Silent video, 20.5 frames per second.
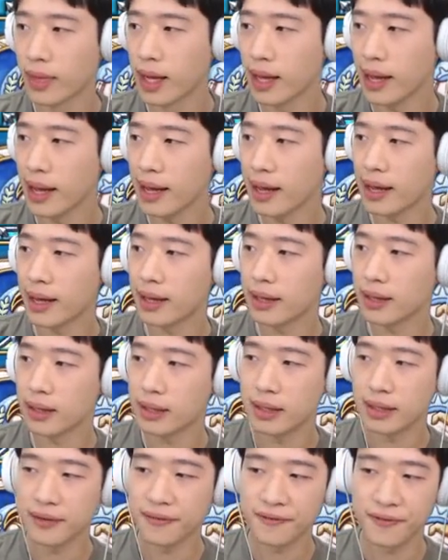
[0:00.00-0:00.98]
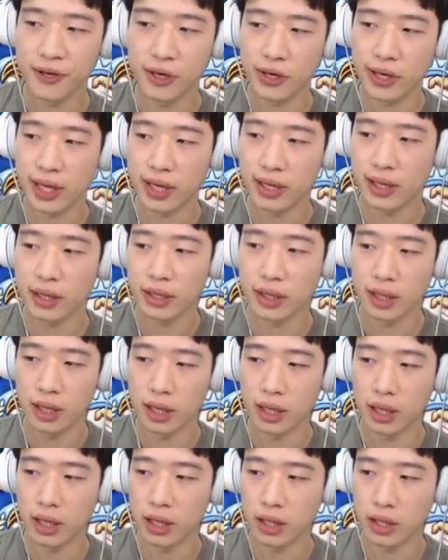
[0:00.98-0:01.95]
And if you're gonna
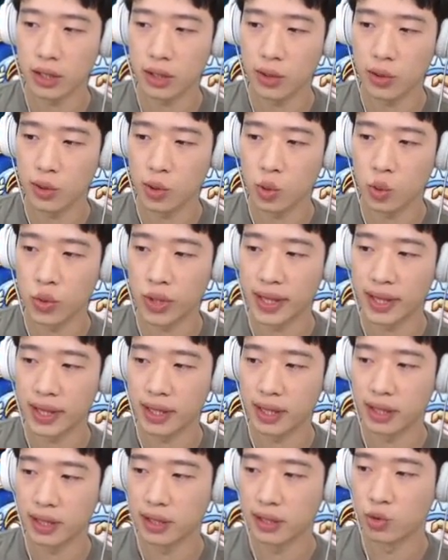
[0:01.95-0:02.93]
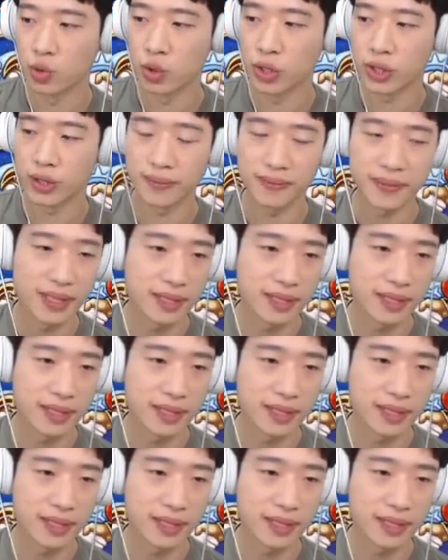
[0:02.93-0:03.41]
go with the Rune of